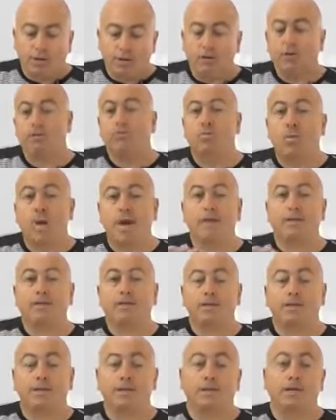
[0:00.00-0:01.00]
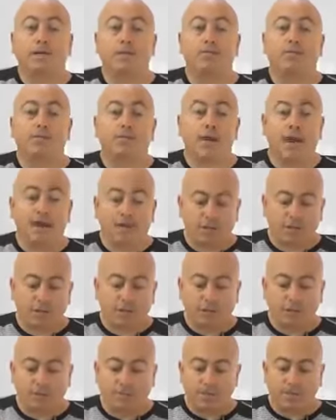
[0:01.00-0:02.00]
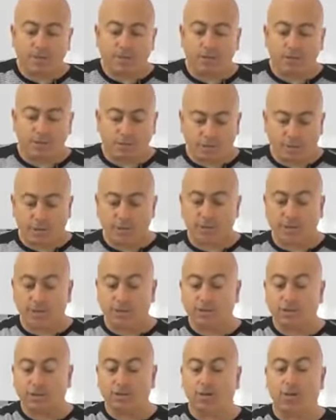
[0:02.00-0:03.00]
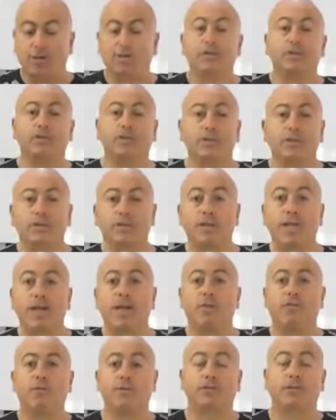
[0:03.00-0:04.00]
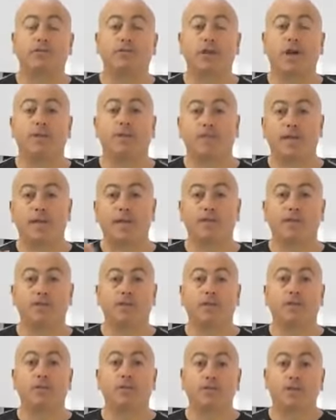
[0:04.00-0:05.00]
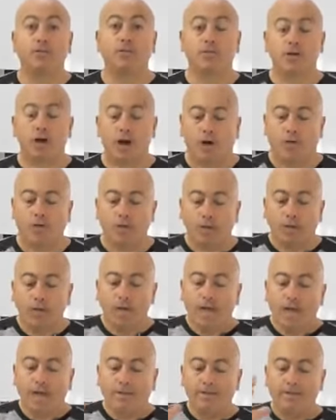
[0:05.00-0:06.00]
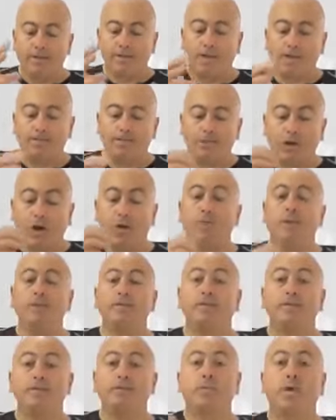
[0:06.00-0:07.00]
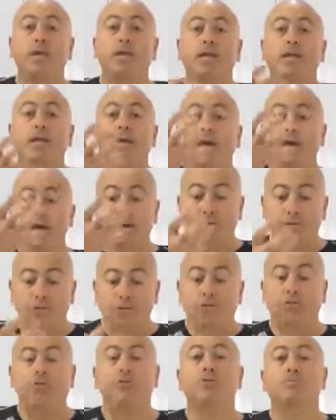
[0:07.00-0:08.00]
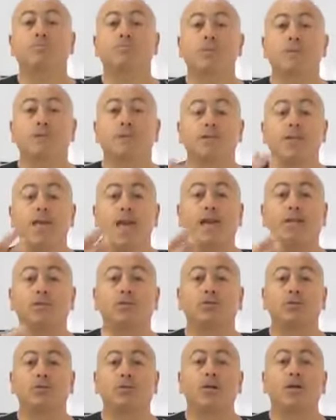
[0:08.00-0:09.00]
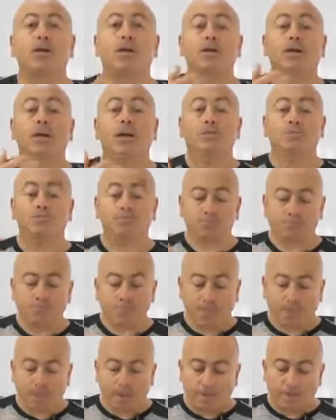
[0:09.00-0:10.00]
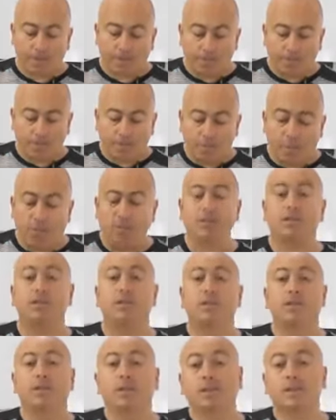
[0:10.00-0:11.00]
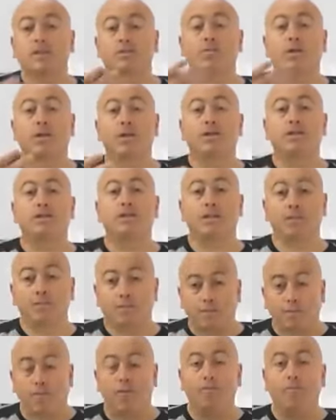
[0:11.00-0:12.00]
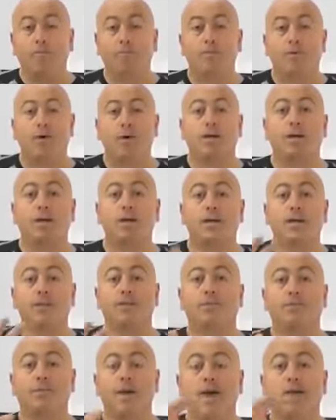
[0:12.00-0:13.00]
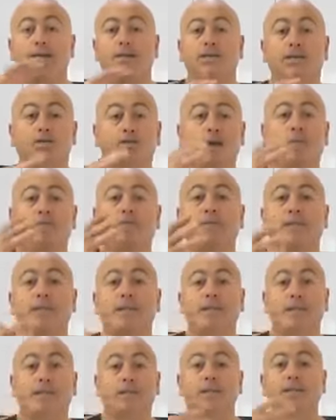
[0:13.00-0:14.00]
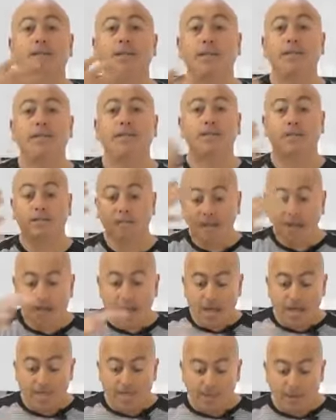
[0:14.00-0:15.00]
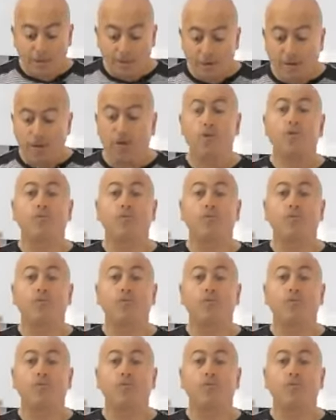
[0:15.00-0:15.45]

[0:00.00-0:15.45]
sweat a fraction, because it's inside, the air is trapped outside, it's still cold, and at the same time as it's sweating, it draws the actual moisture that is released from the rocket into the bag is trapped, and then it condenses, and then it